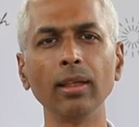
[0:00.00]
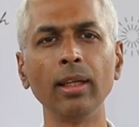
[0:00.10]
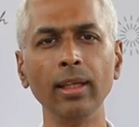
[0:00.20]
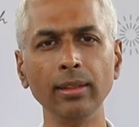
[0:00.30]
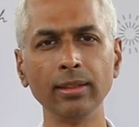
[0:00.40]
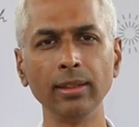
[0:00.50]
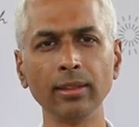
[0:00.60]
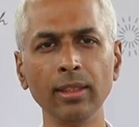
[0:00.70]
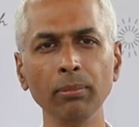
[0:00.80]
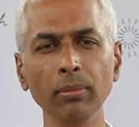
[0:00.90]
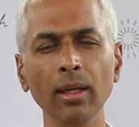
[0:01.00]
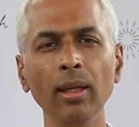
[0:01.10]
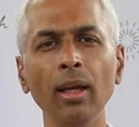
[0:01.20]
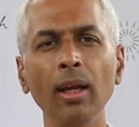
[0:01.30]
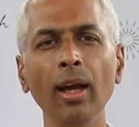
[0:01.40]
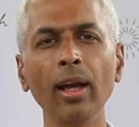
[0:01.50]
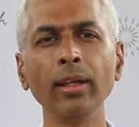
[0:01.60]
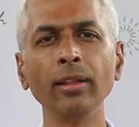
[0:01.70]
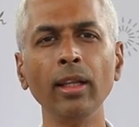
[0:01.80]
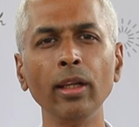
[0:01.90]
health system,
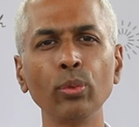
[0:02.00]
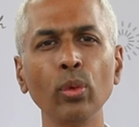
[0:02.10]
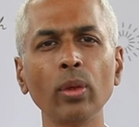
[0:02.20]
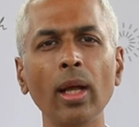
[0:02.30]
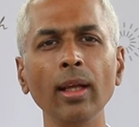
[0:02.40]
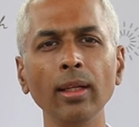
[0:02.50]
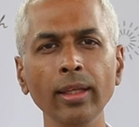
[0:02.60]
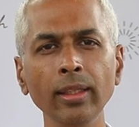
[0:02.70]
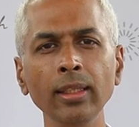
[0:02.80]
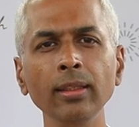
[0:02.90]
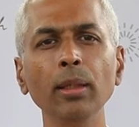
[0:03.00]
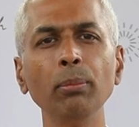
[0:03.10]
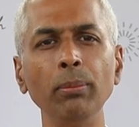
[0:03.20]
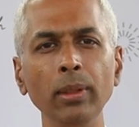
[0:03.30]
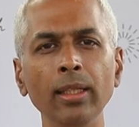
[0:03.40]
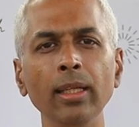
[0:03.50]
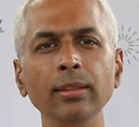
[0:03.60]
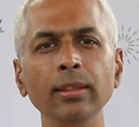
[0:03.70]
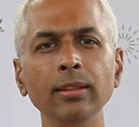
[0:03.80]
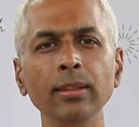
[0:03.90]
and therefore aligning the public
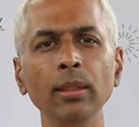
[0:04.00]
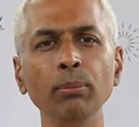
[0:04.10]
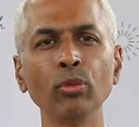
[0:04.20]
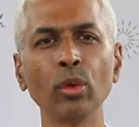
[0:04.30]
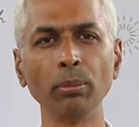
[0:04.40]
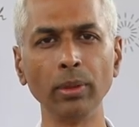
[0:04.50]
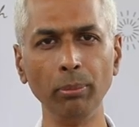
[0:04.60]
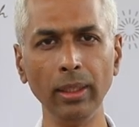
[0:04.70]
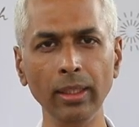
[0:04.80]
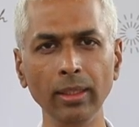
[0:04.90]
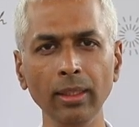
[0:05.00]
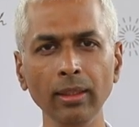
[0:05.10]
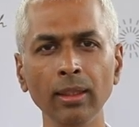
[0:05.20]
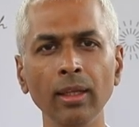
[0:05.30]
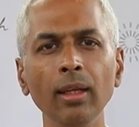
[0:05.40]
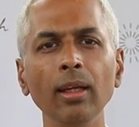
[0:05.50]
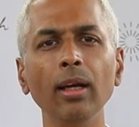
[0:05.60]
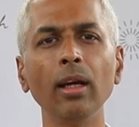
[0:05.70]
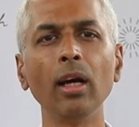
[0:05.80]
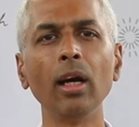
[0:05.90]
health system from the beginning,
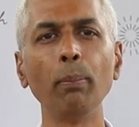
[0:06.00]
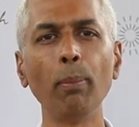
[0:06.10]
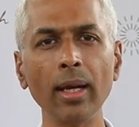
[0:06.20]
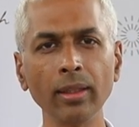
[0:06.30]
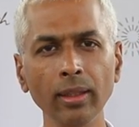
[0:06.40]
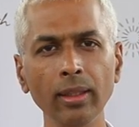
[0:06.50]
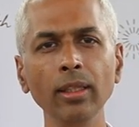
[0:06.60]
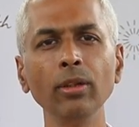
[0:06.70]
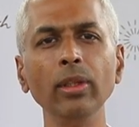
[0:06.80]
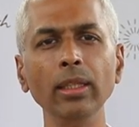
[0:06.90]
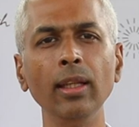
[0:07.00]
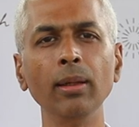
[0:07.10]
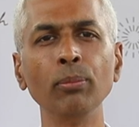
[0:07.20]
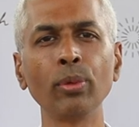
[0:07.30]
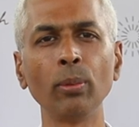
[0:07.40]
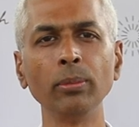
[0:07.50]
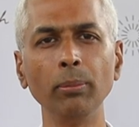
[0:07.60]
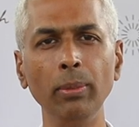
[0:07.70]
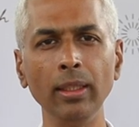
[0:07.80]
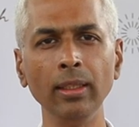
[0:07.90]
partnering with them from the
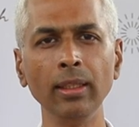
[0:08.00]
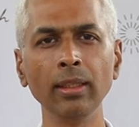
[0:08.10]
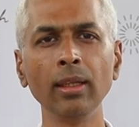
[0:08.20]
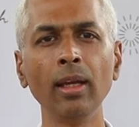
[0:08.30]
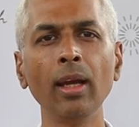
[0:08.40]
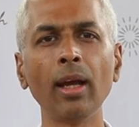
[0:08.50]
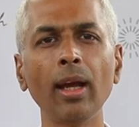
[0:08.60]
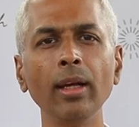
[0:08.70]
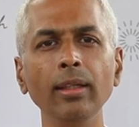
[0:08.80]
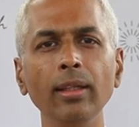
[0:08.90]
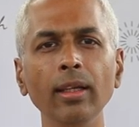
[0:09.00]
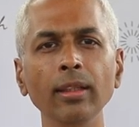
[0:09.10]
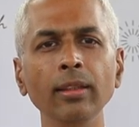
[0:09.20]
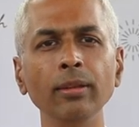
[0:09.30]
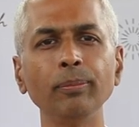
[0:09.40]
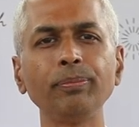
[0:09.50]
beginning, and then